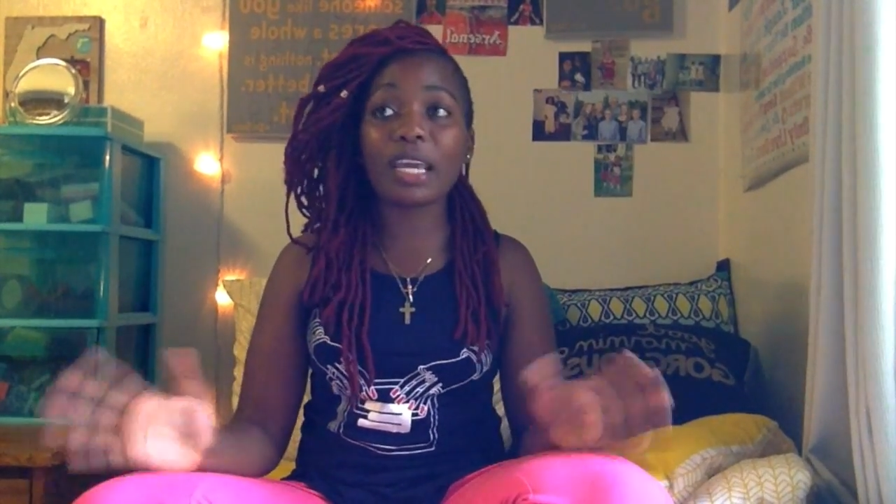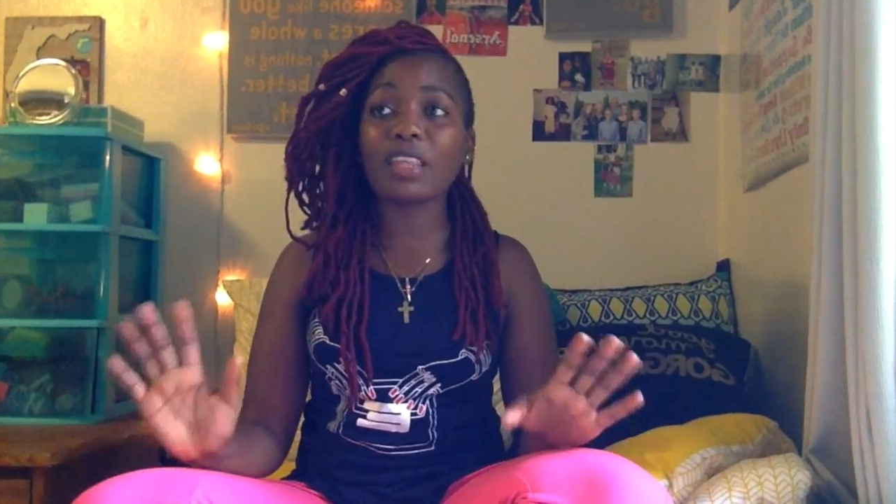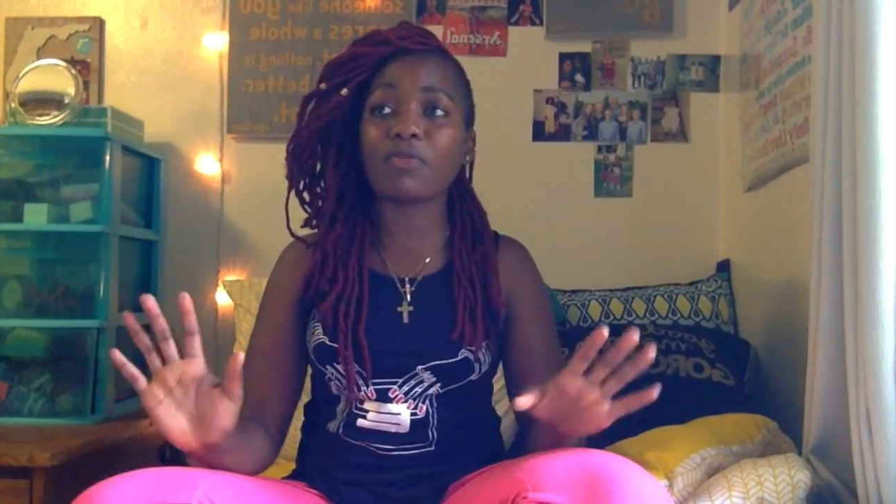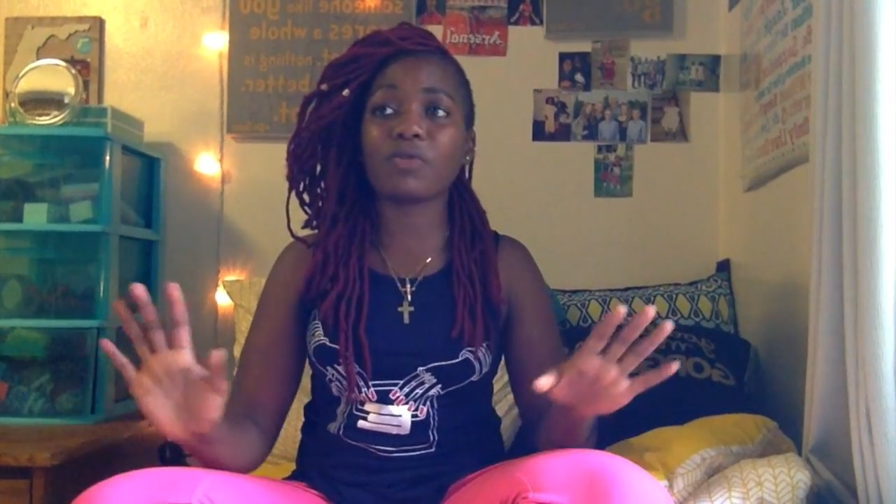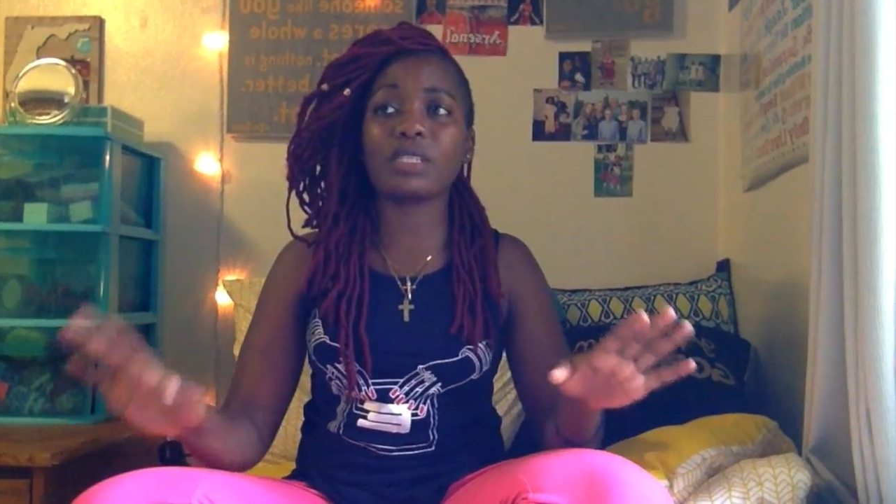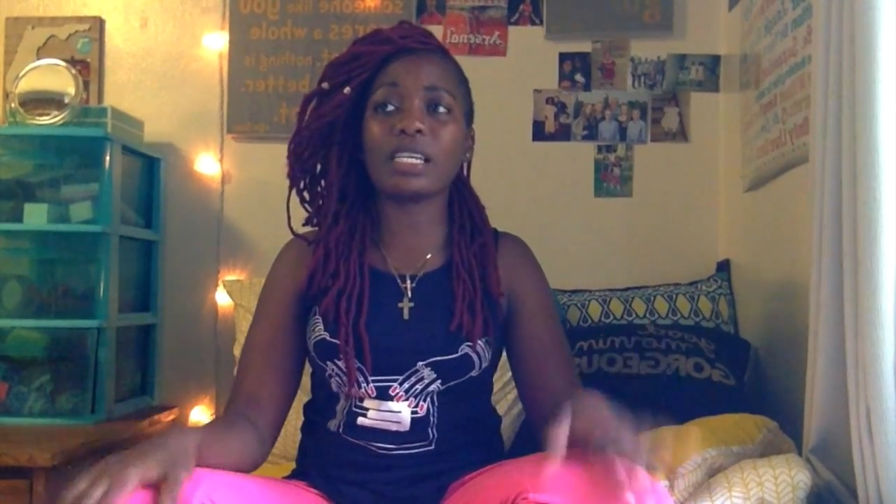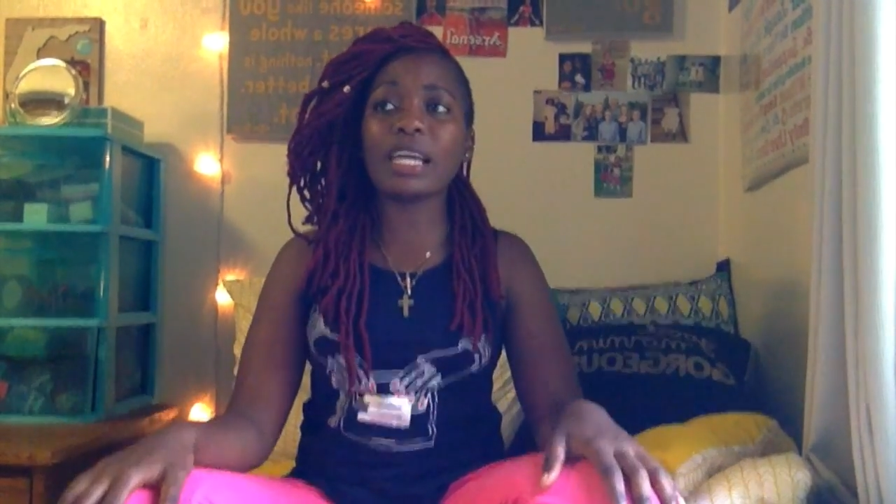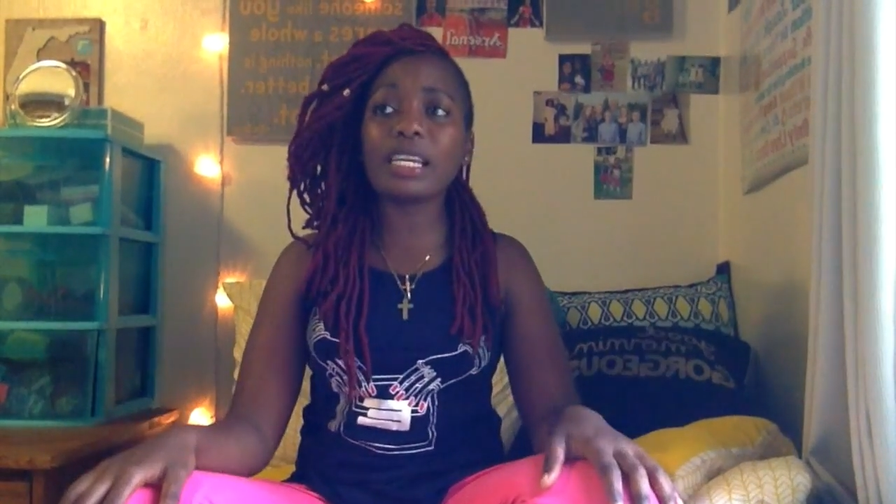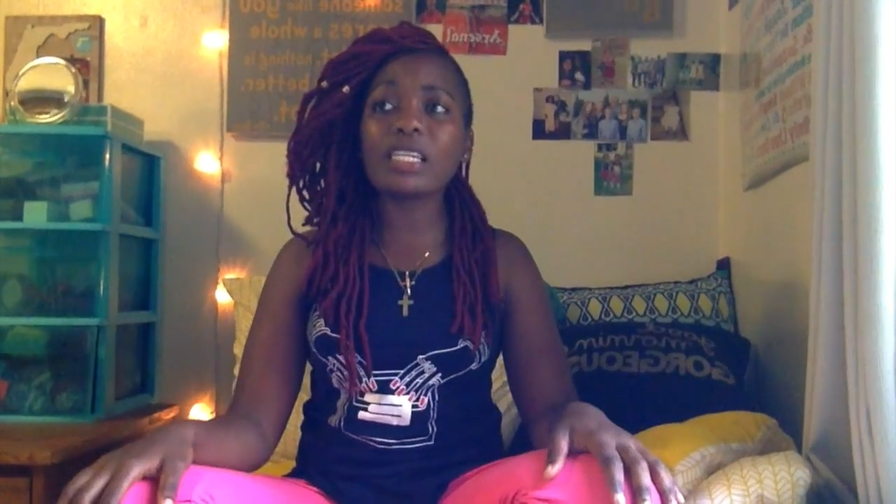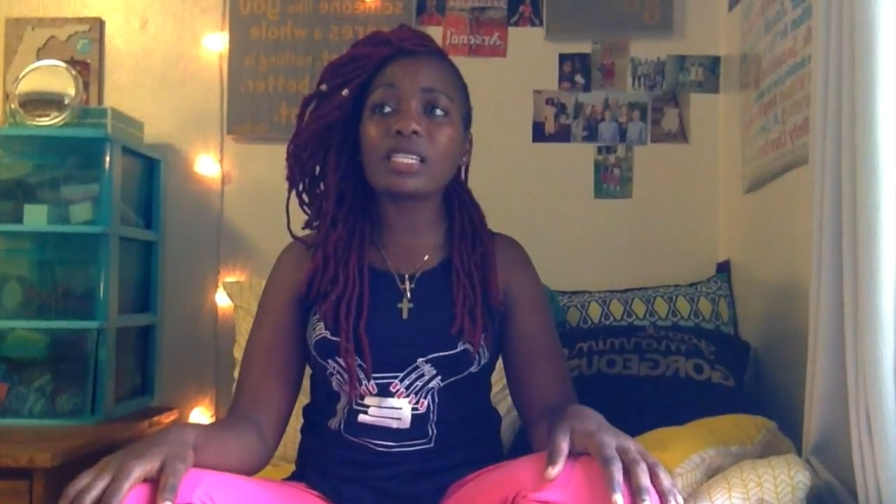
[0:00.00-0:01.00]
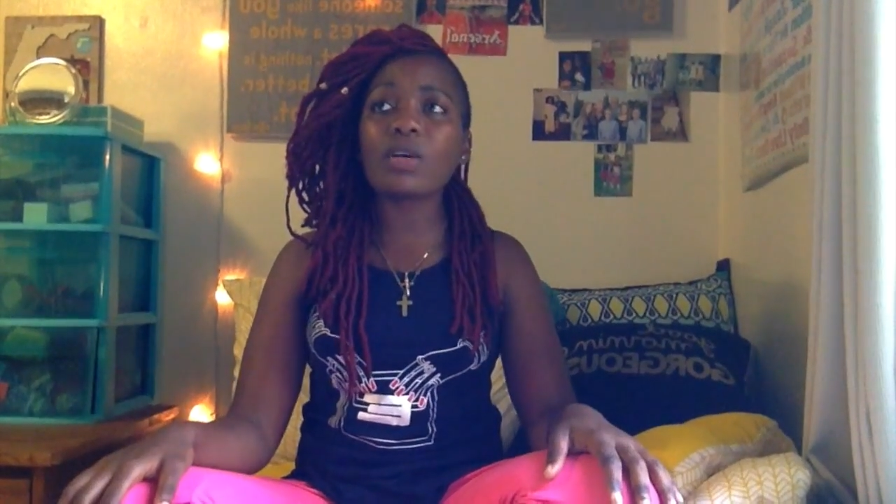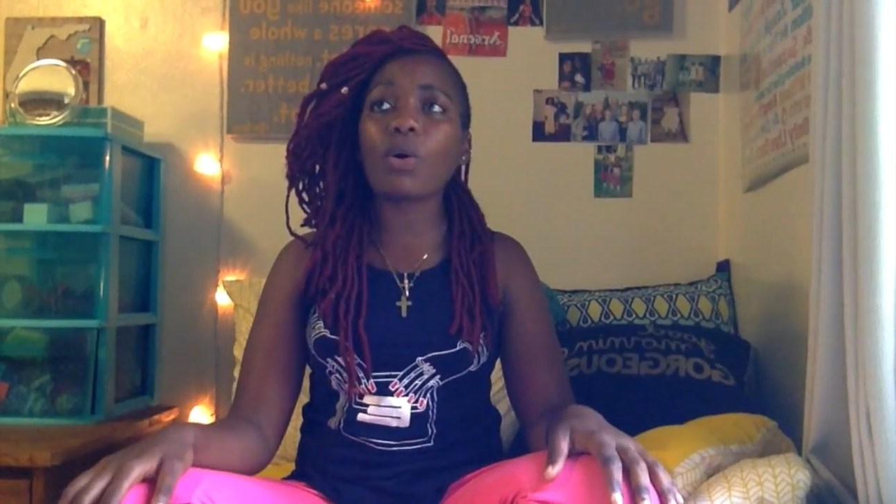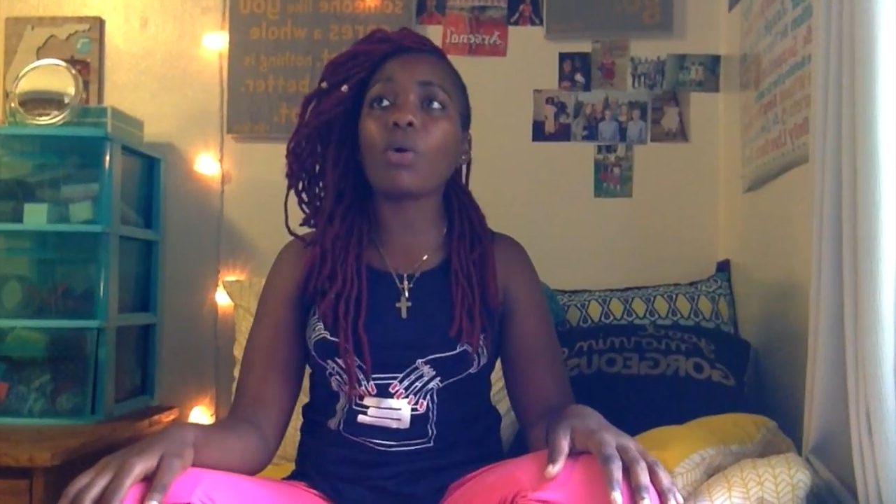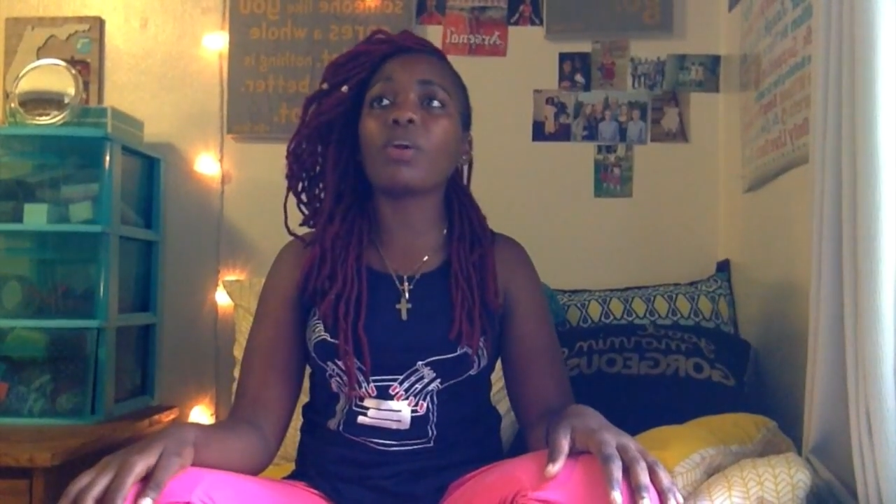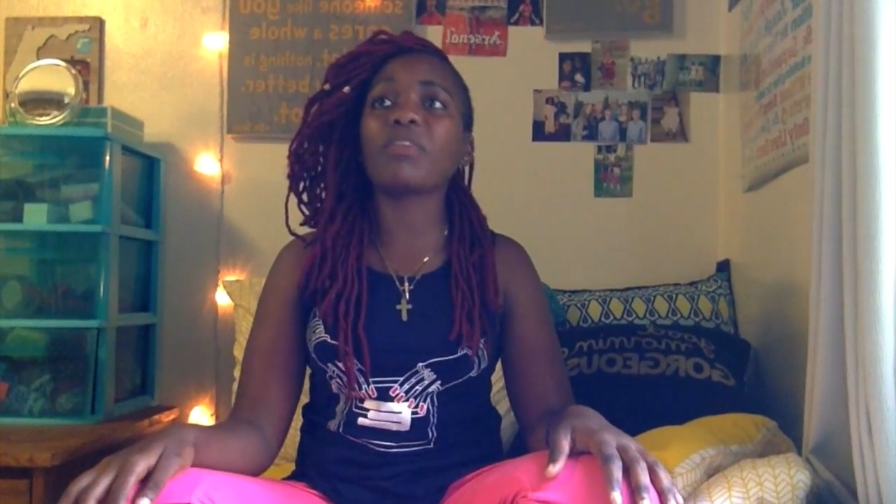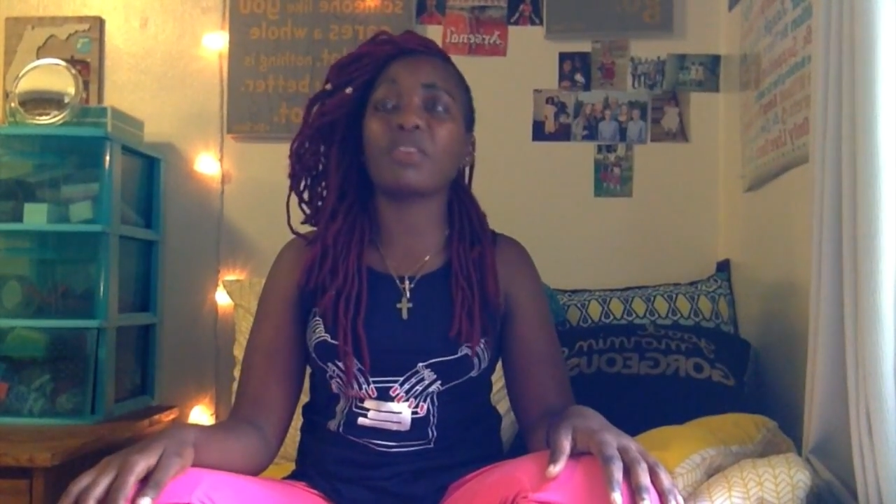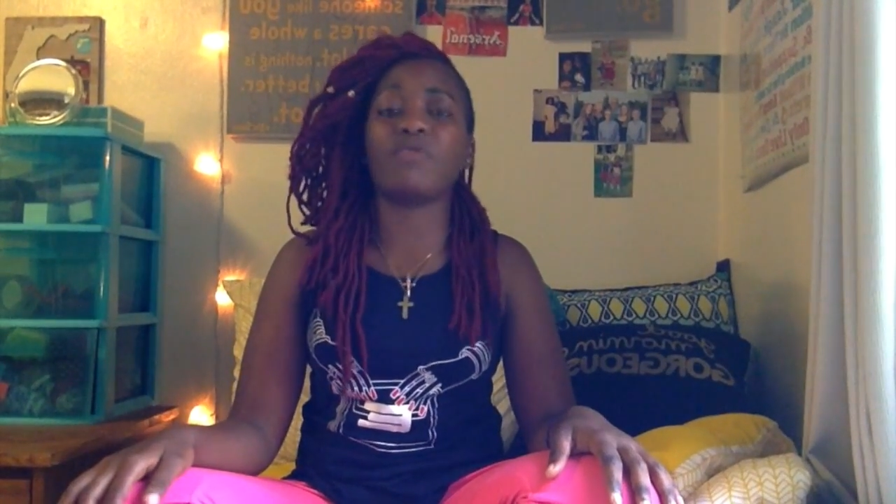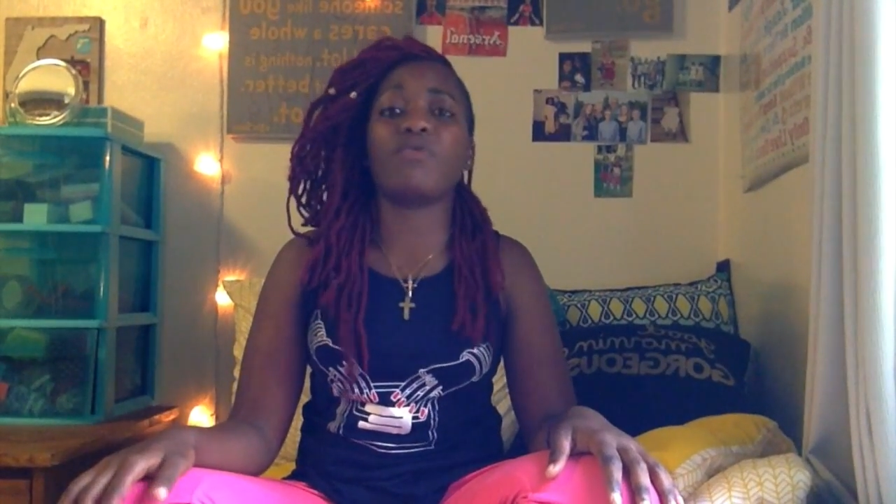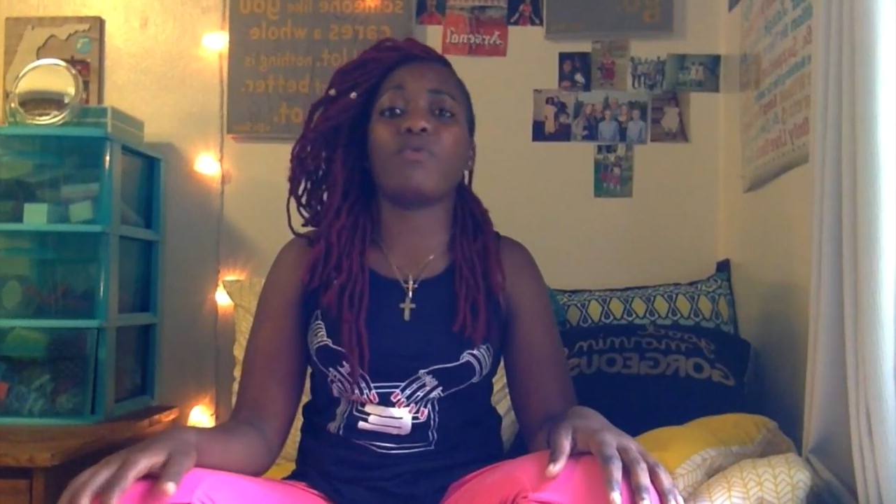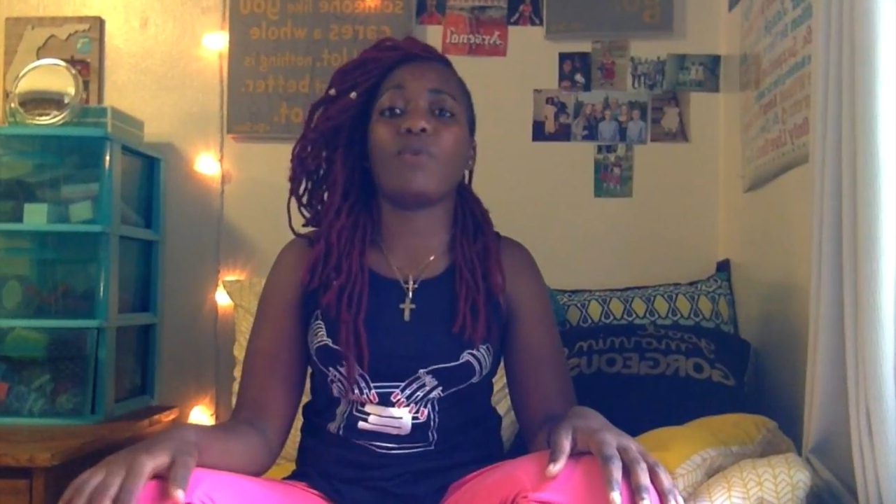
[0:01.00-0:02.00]
either for studies or even
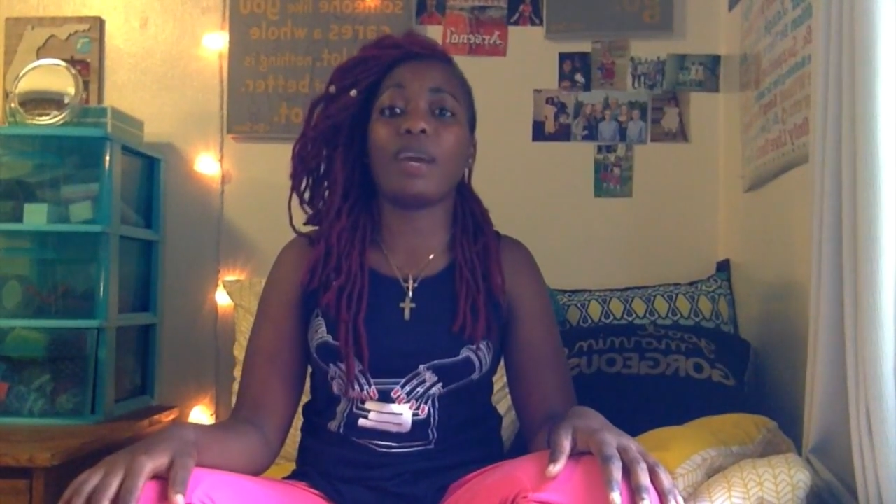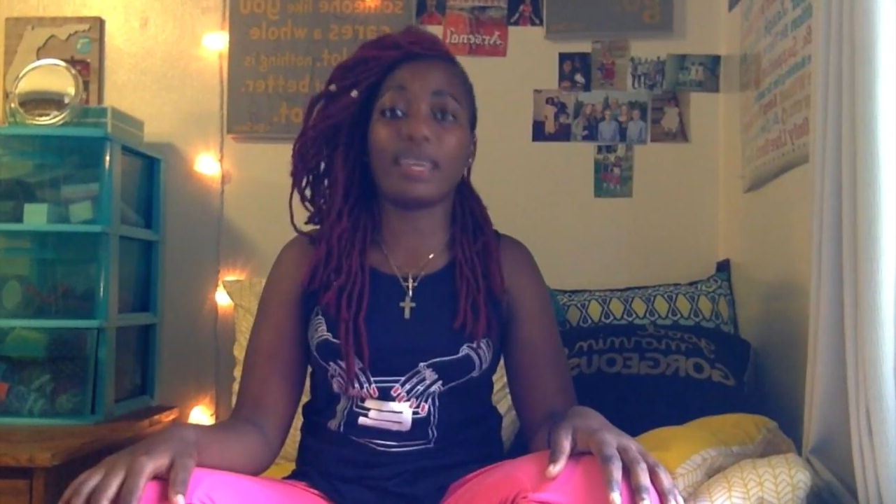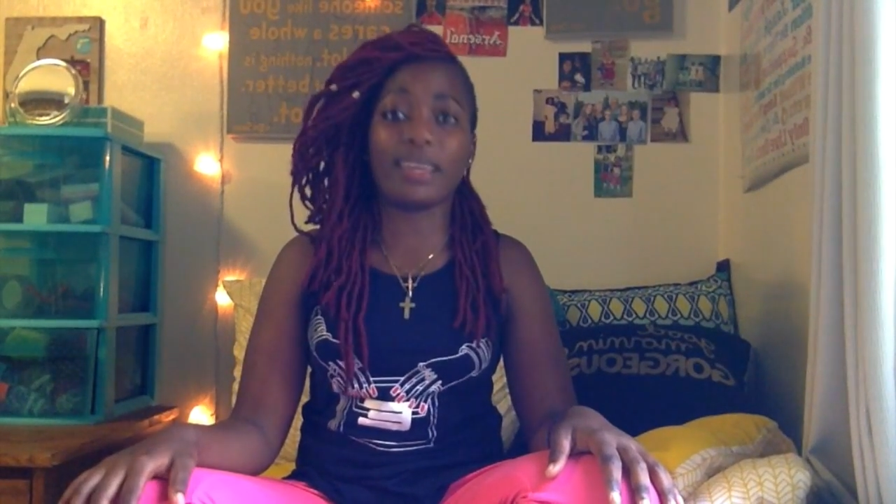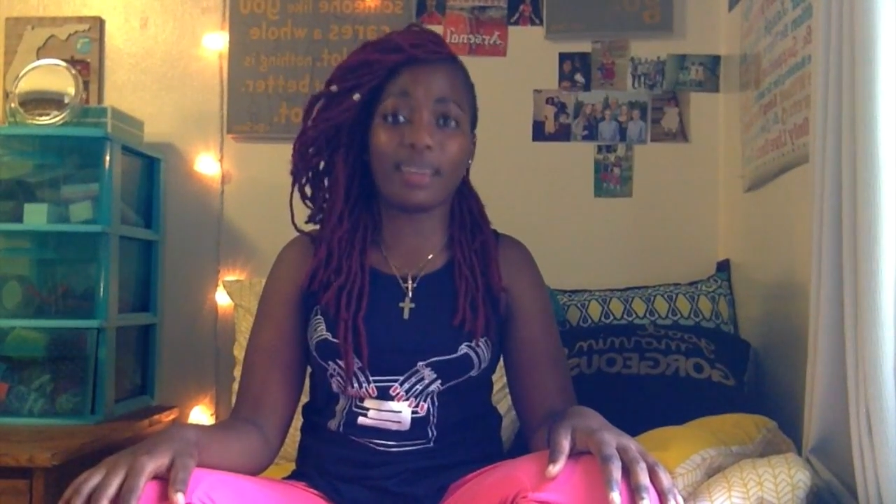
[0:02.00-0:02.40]
for working.